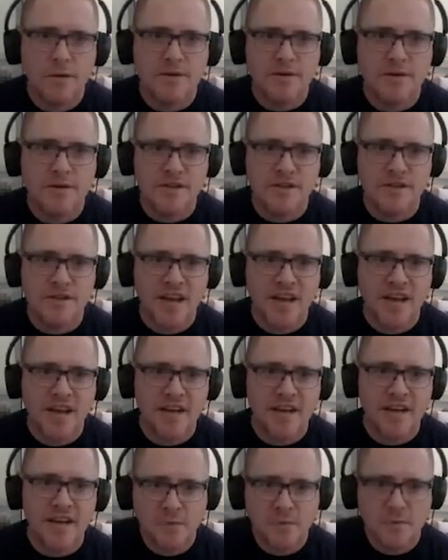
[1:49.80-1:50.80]
the chat as
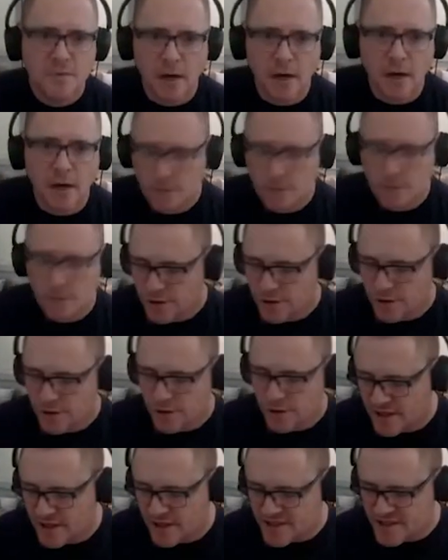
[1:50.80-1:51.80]
well, you can
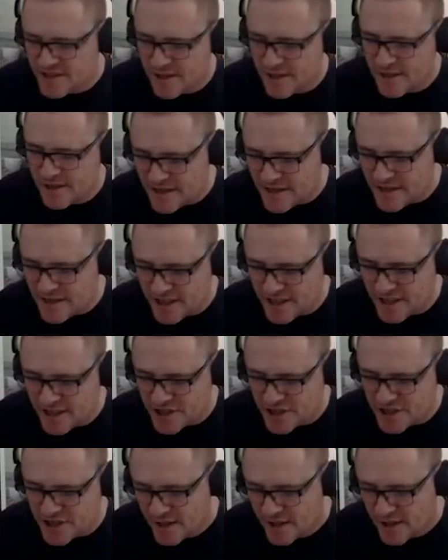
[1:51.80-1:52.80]
send a message
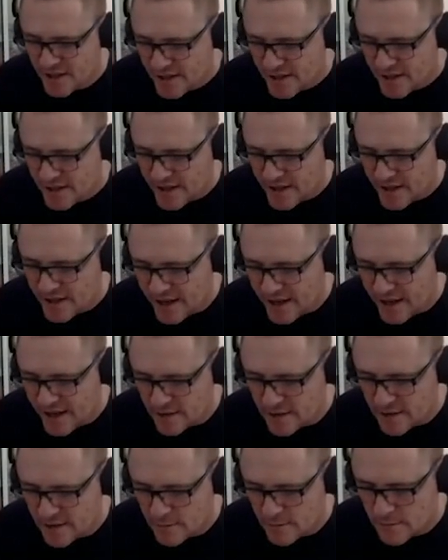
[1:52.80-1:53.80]
in
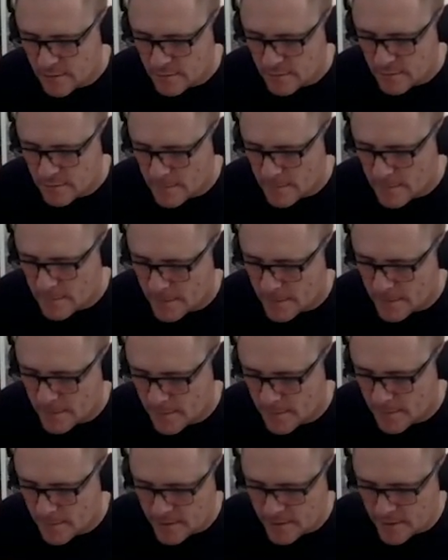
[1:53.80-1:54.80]

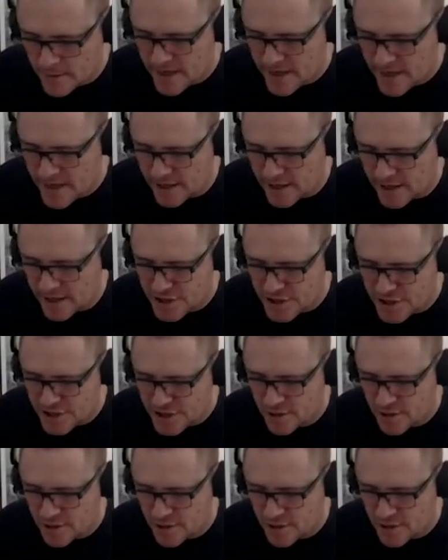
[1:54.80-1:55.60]
English.